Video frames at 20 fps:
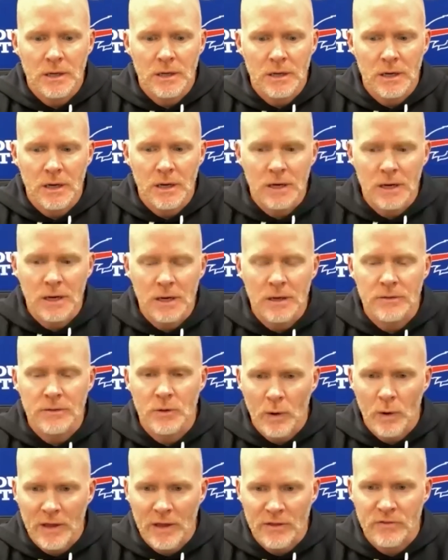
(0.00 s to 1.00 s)
uh,
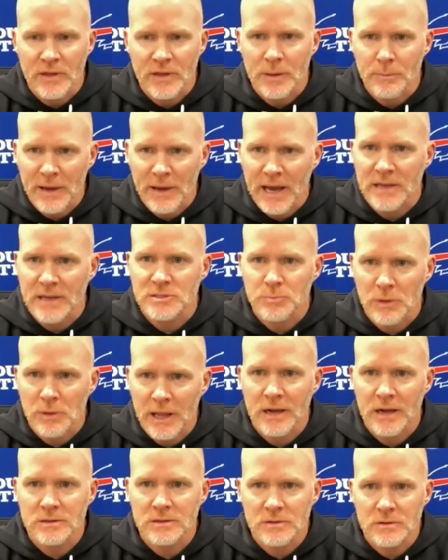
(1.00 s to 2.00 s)
the way that they pass
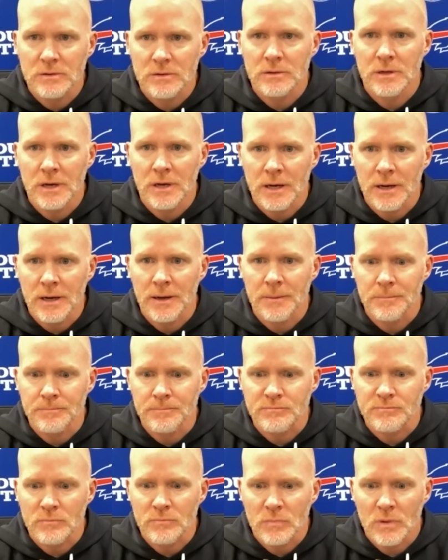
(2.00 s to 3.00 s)
blocked,
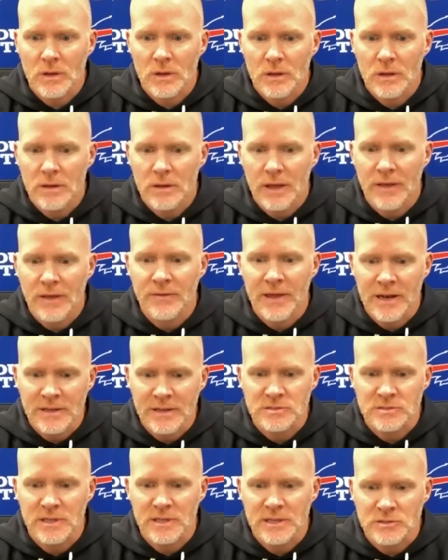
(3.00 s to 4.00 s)
um, and then
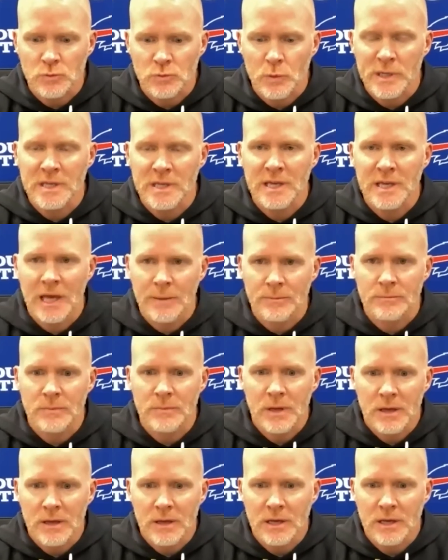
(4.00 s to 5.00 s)
as as we came,
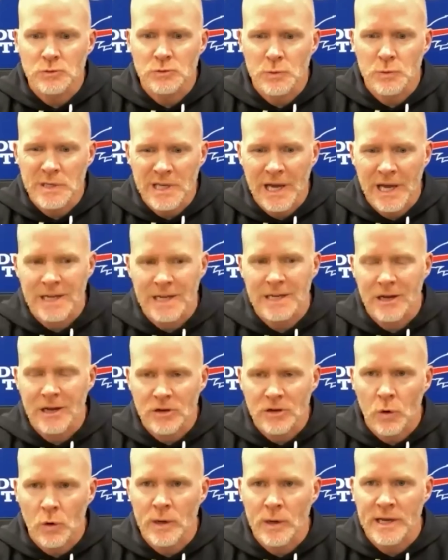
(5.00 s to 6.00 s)
as we kind of
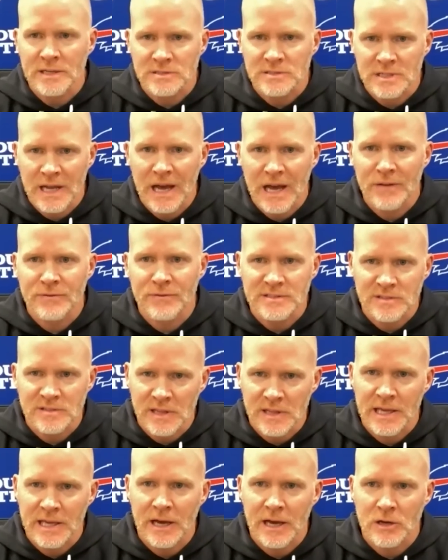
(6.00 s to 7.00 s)
got going as an offense,
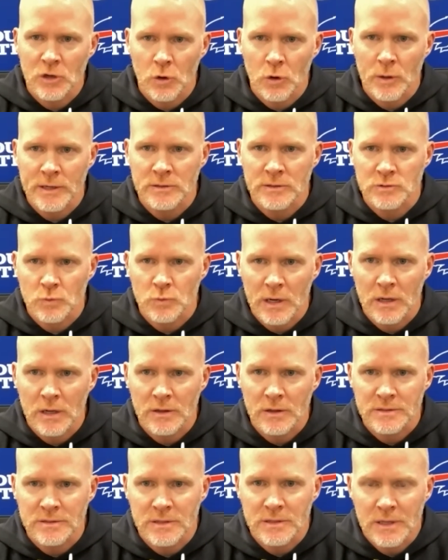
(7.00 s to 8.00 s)
they got going as
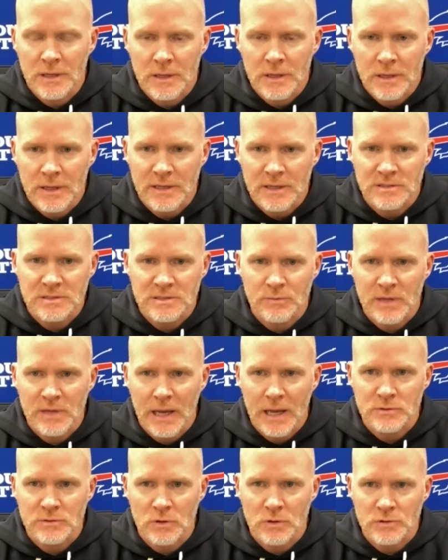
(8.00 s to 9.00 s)
well. And and
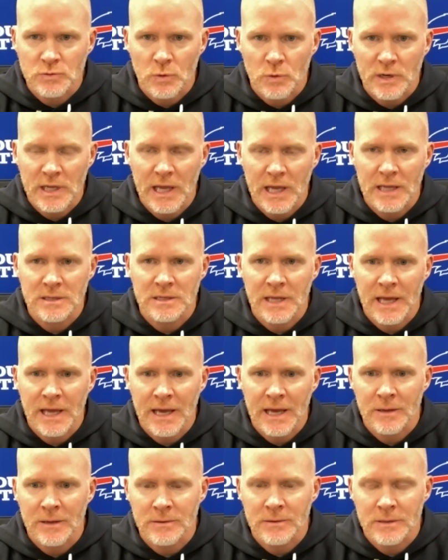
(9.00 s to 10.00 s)
sometimes those work hand in
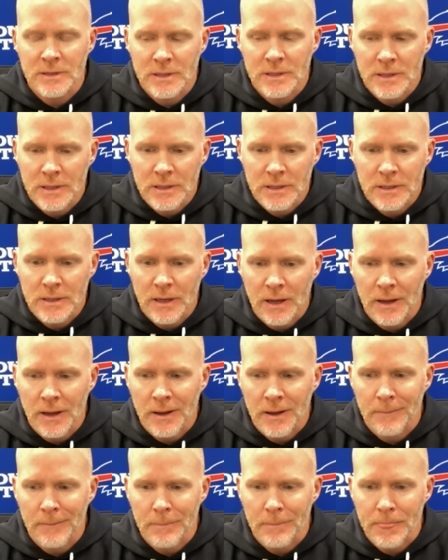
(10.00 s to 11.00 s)
hand.
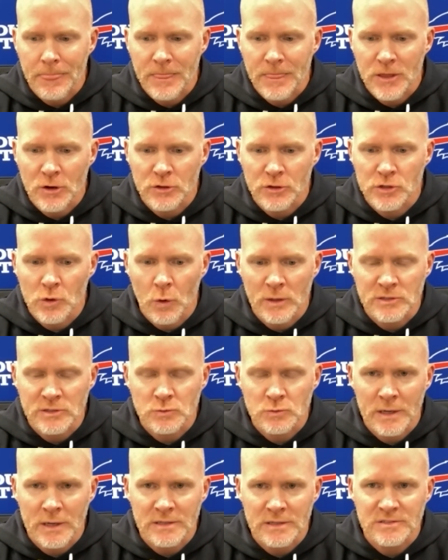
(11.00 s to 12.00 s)
Um, you know, you always
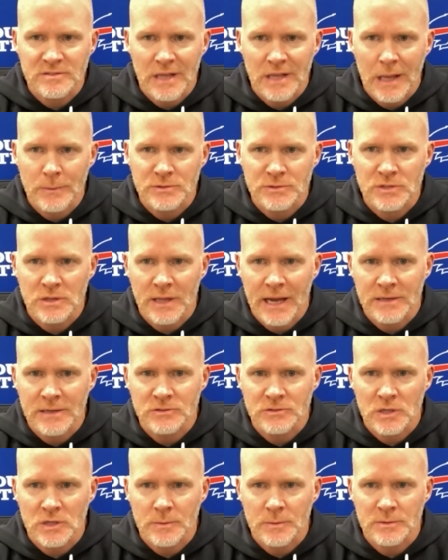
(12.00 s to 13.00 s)
want to establish the line of
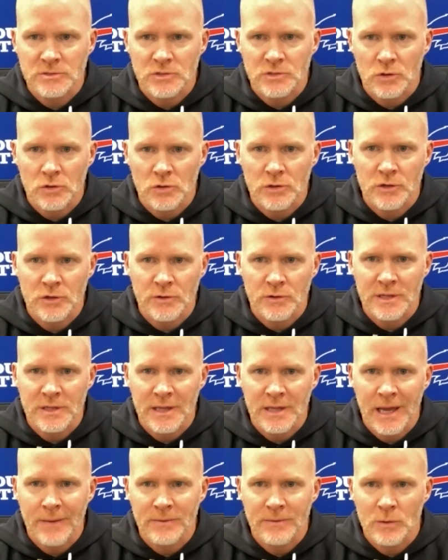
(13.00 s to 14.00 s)
scrimmage earlier in the
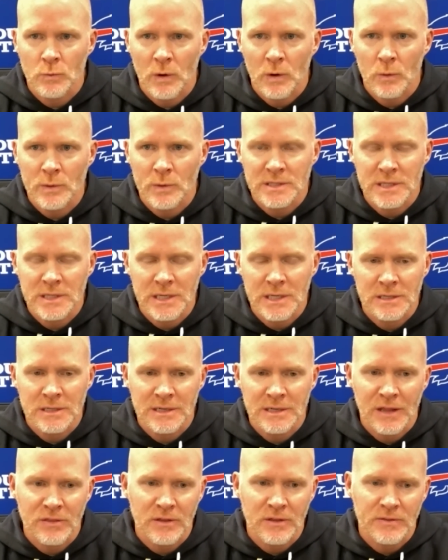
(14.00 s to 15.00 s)
game than what we did,
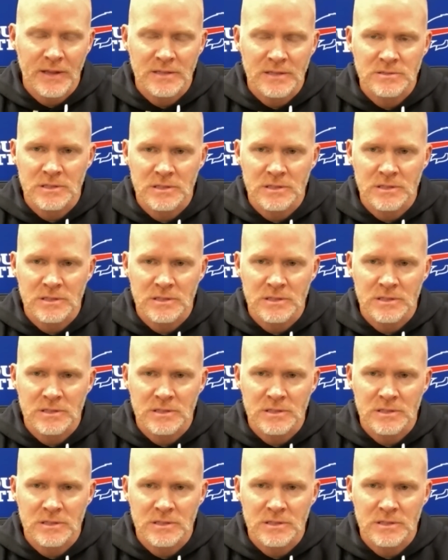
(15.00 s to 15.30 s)
and I think that's